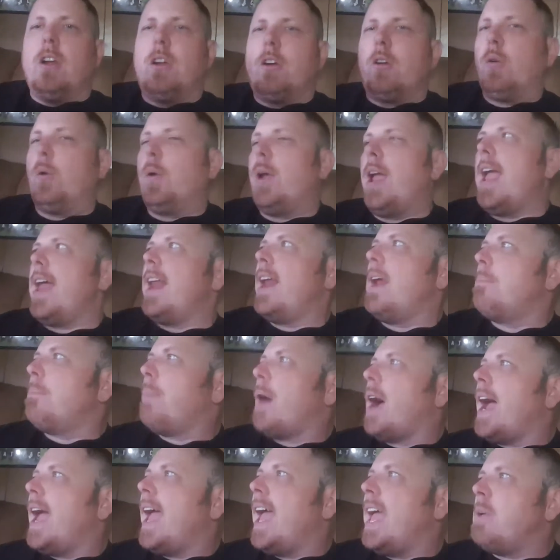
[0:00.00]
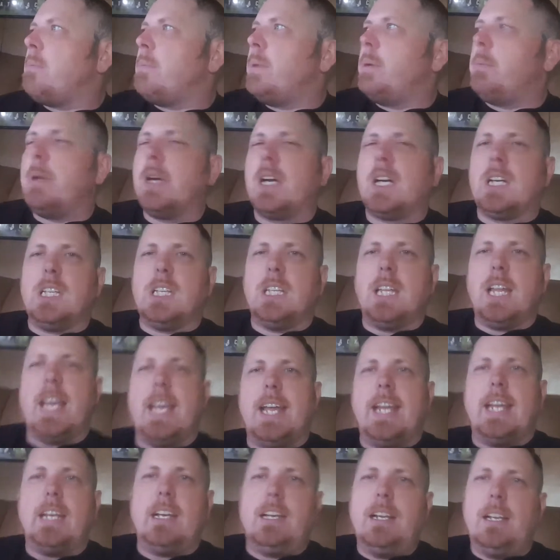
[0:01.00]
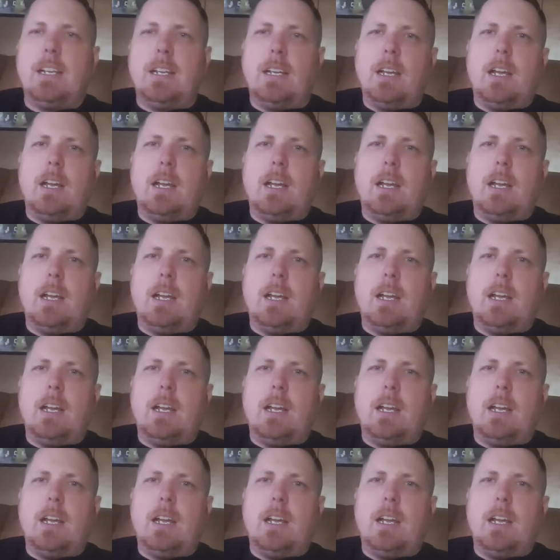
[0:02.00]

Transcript: created by Amy McLean,